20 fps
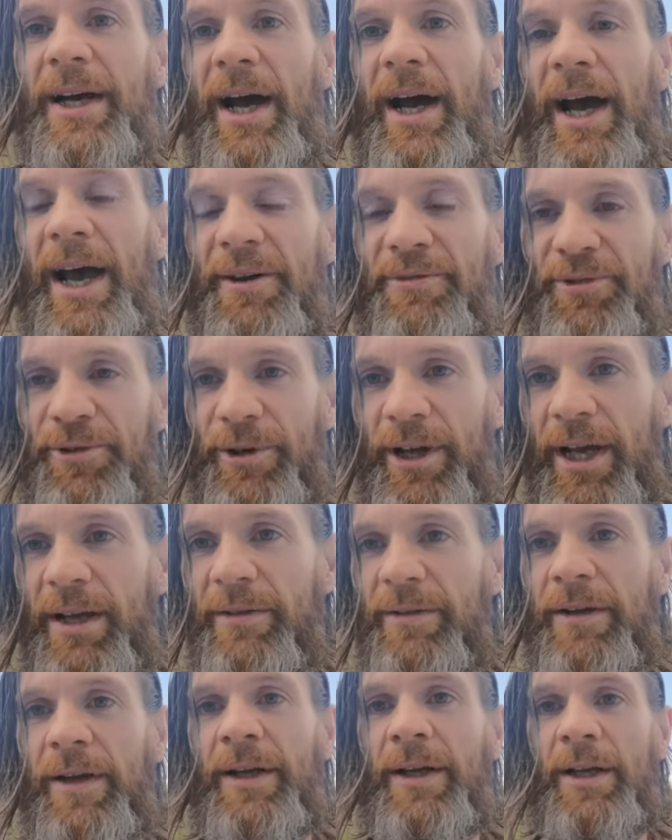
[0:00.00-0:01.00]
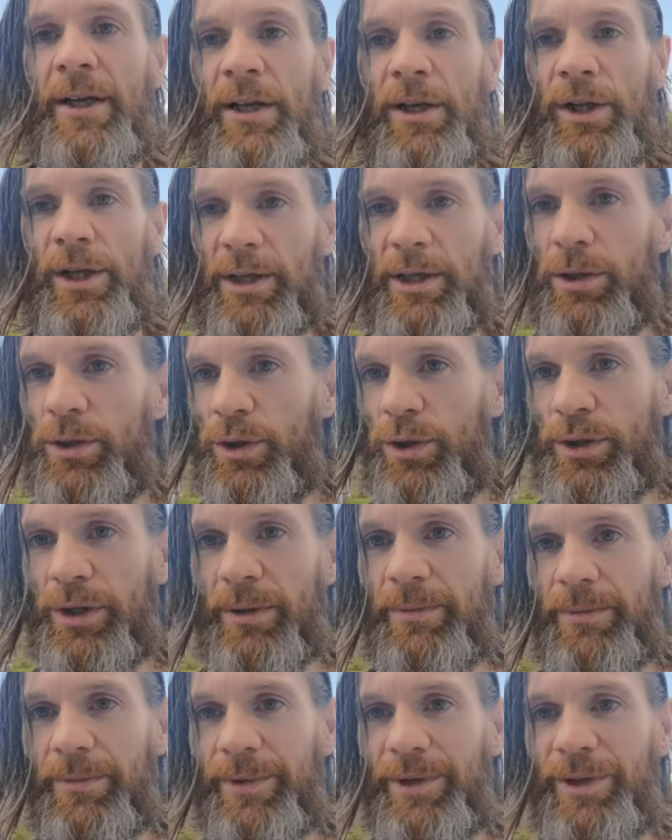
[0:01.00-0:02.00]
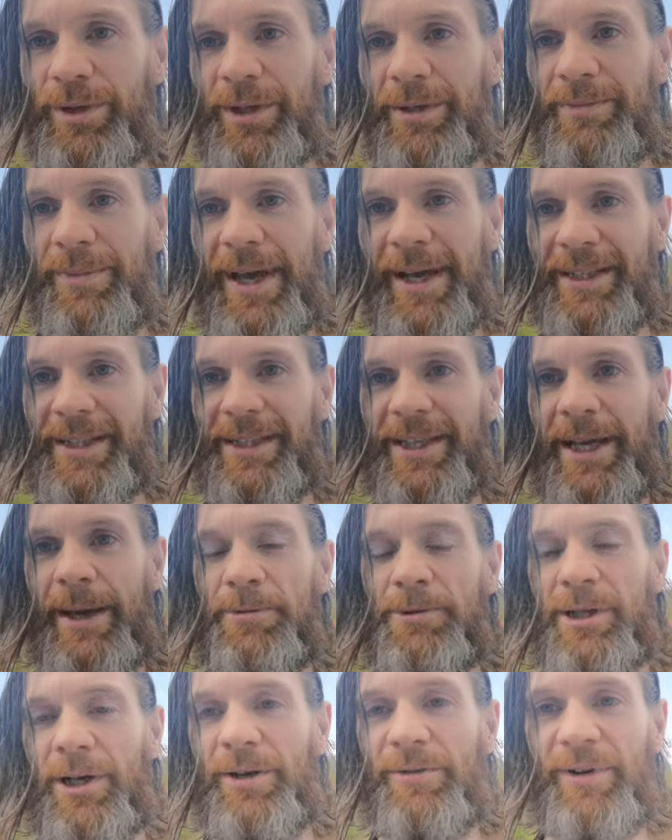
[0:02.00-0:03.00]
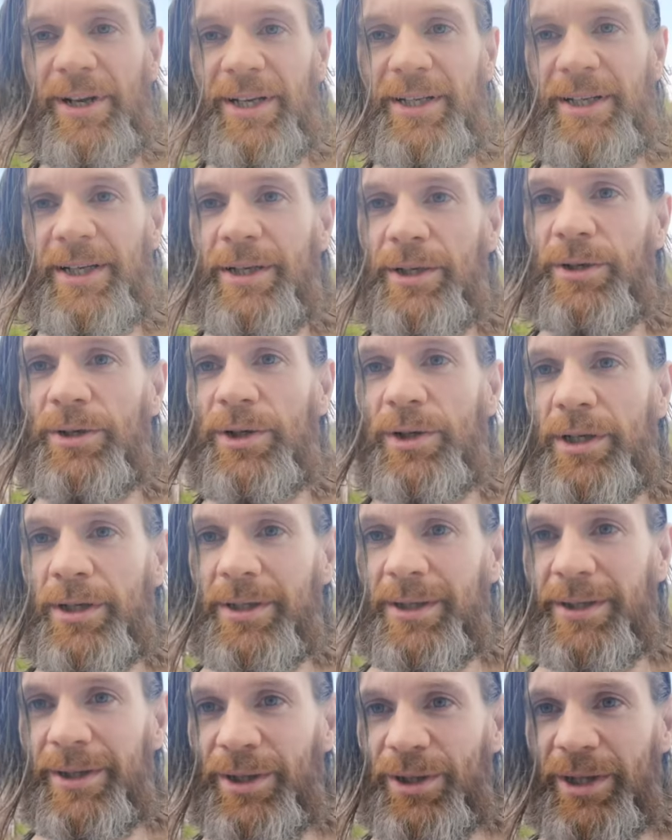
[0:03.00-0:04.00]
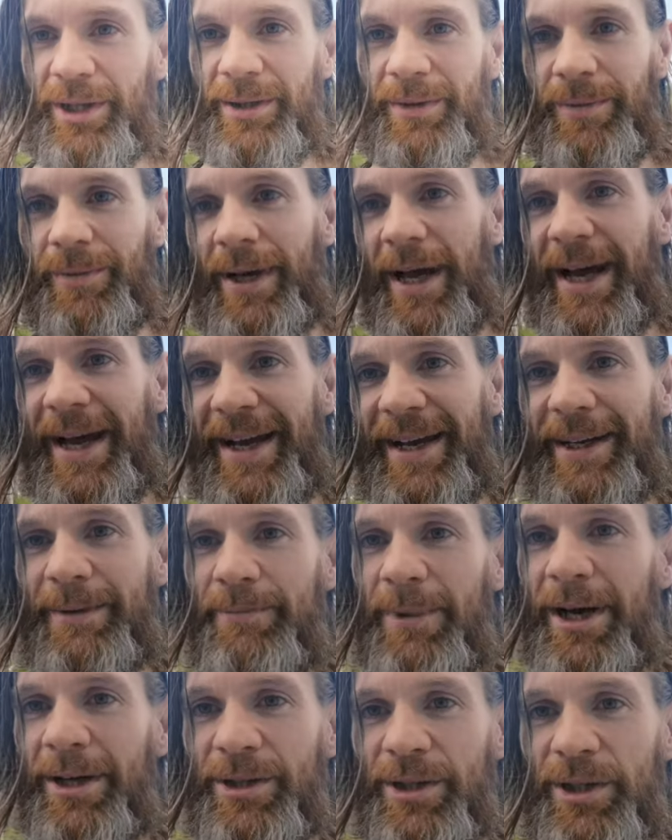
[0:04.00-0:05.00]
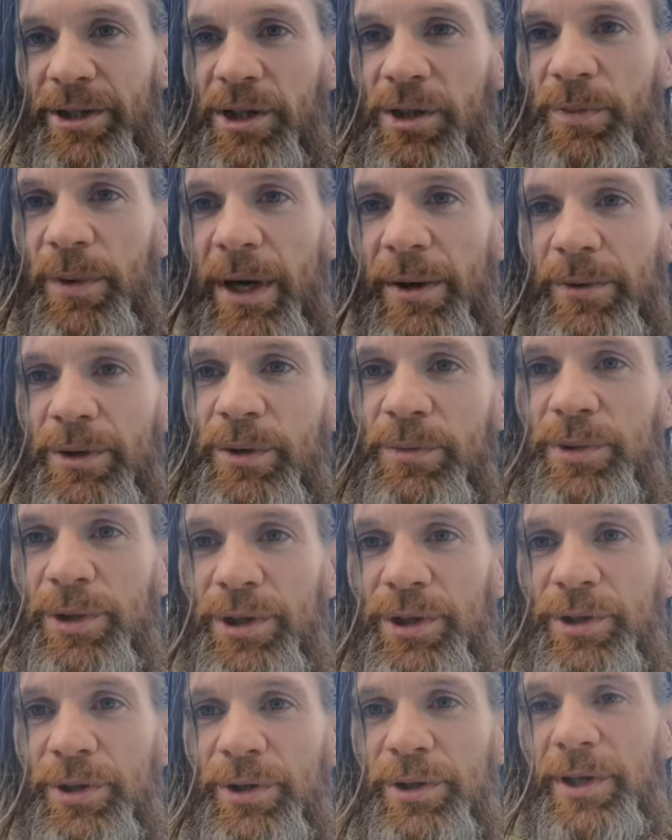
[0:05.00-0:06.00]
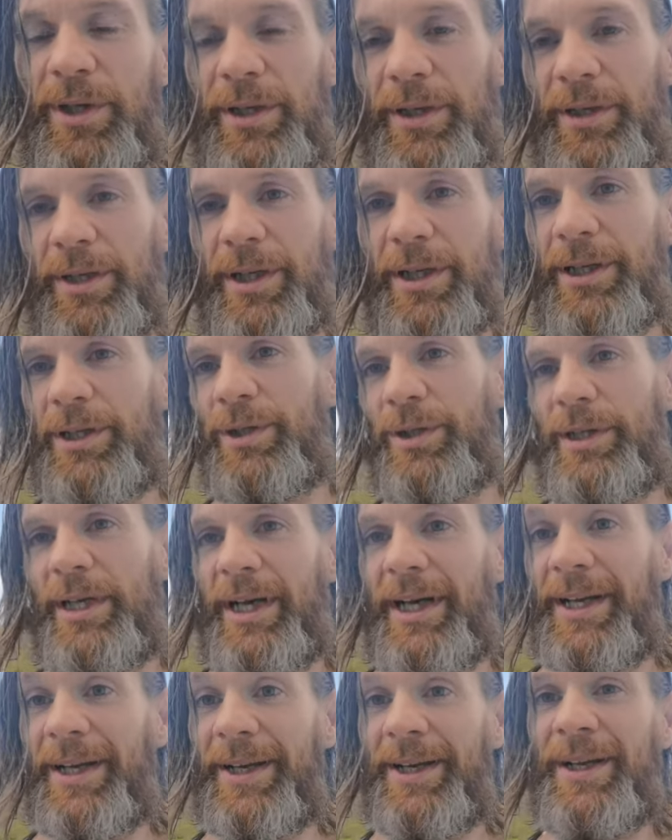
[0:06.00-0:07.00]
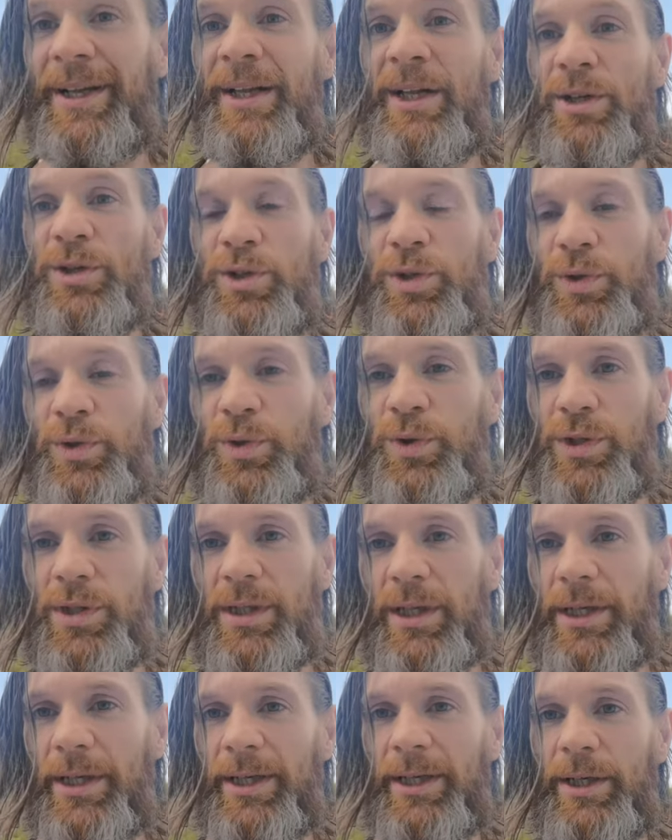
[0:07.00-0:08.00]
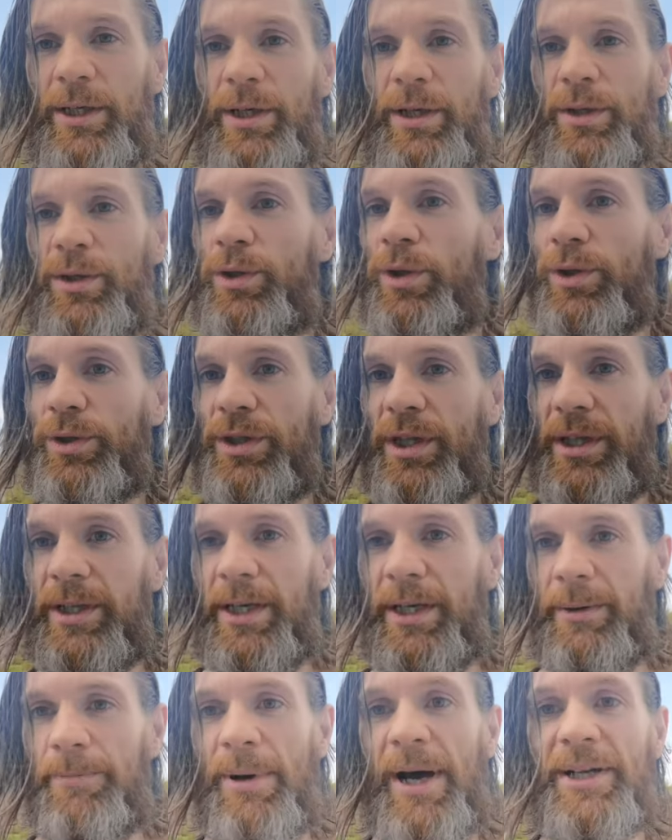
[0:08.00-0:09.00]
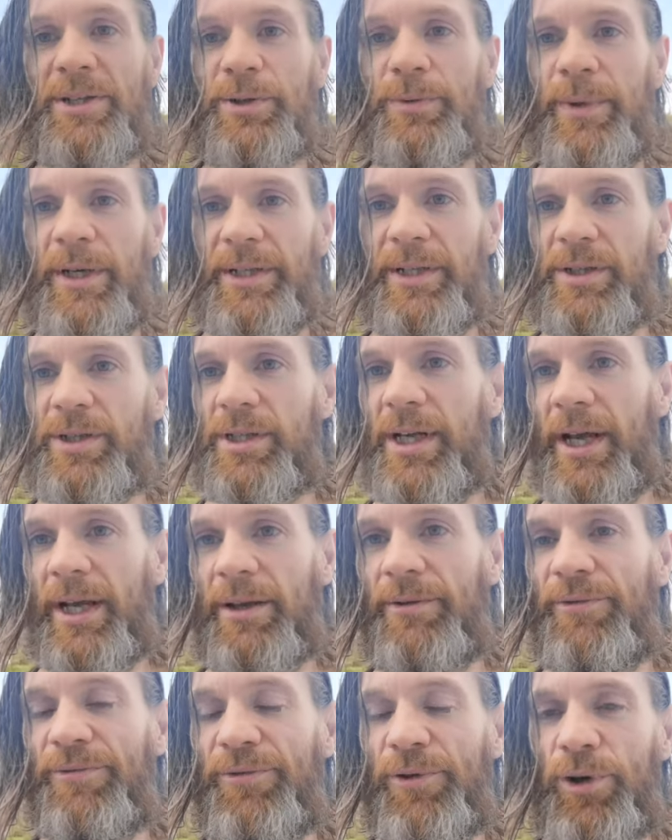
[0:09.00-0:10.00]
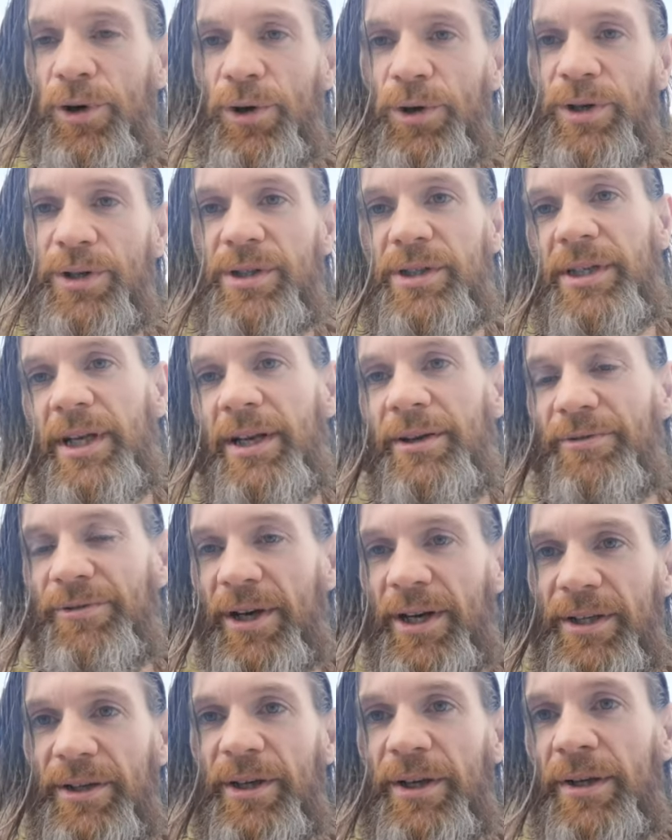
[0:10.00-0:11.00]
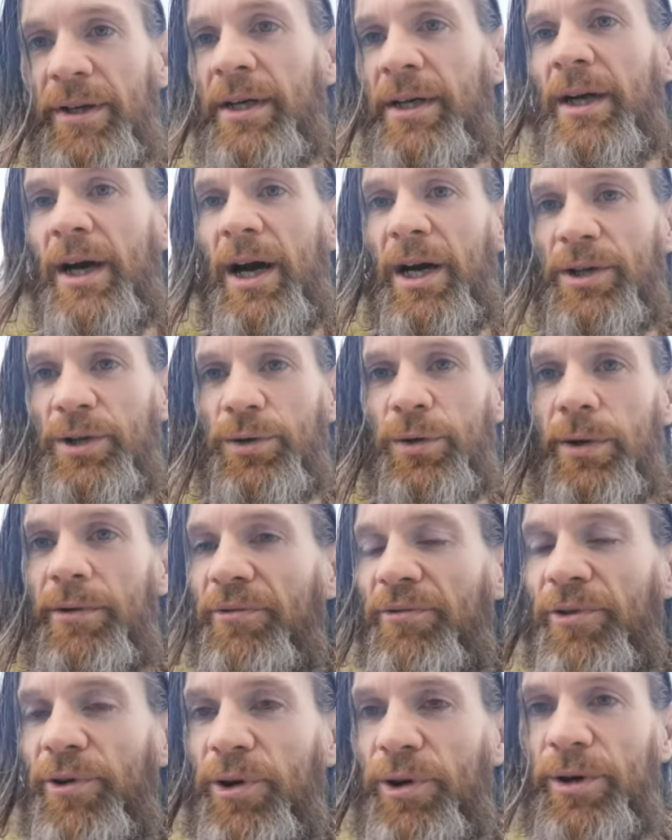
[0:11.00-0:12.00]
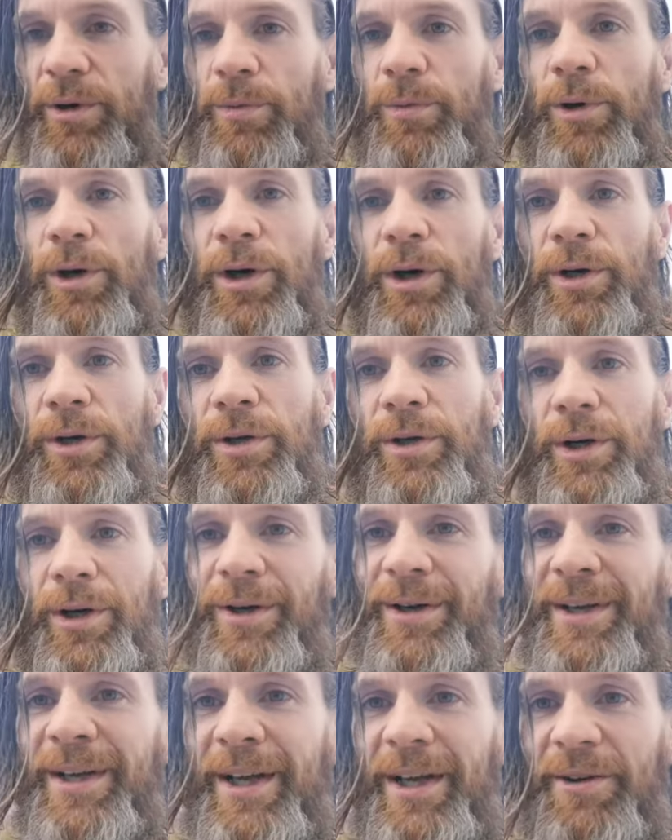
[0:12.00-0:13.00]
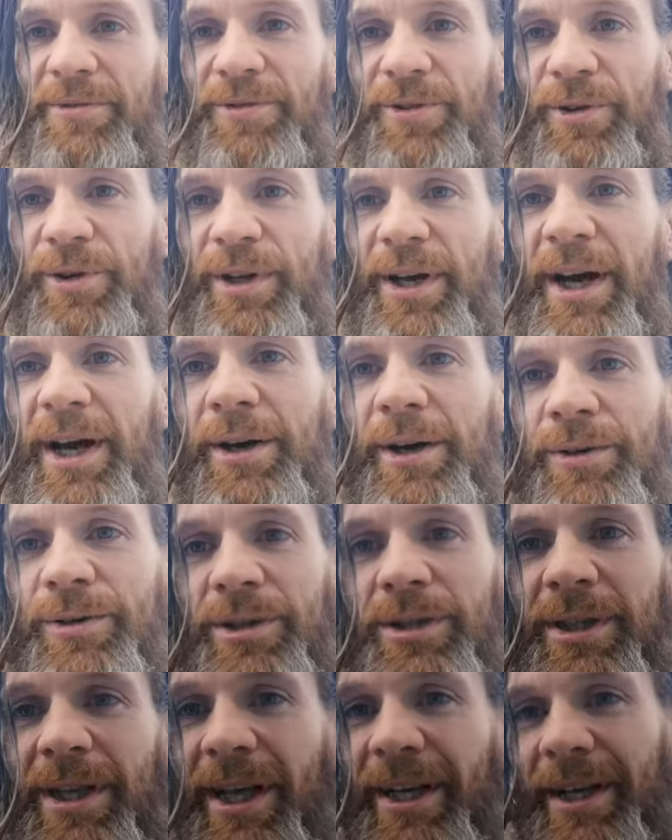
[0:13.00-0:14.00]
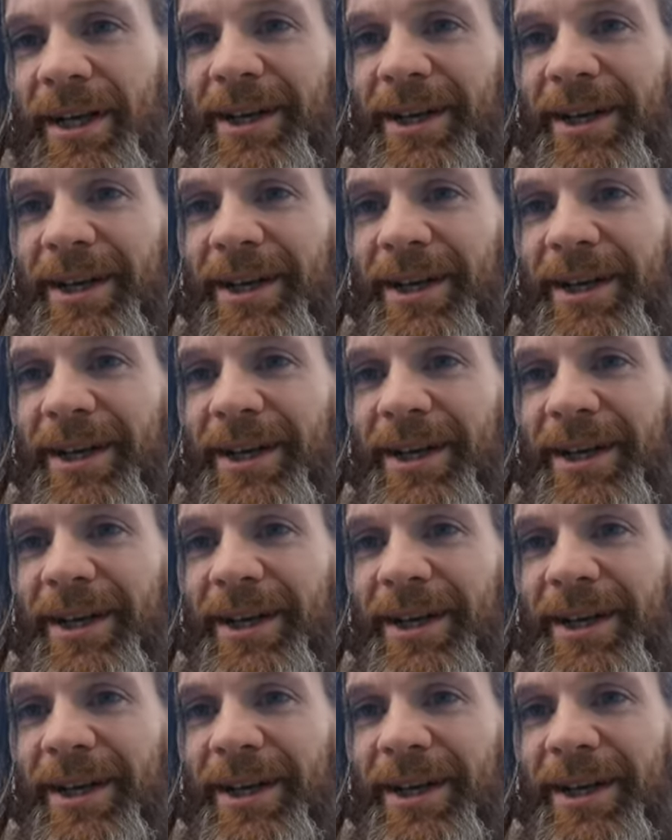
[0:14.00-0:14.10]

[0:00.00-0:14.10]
After that, Like you can make steps out of anything. You can march on the spot when you brush your teeth. You can choose to go to the bathroom on the second floor instead of on your floor in work, or if you're in the house, get